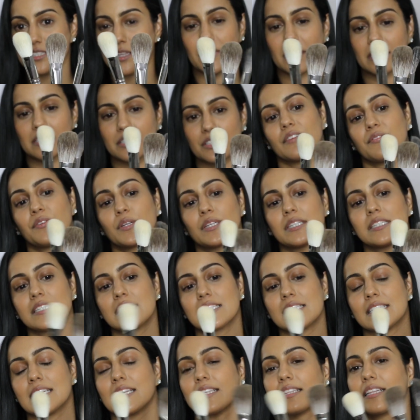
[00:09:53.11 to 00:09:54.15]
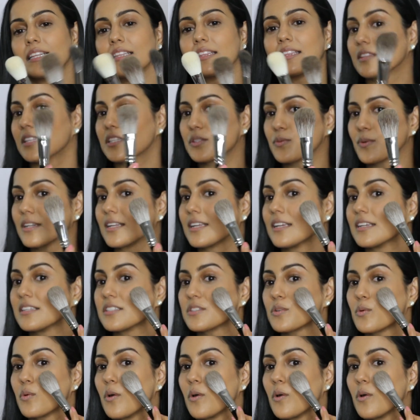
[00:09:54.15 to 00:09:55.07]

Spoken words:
but if you can see that this one here is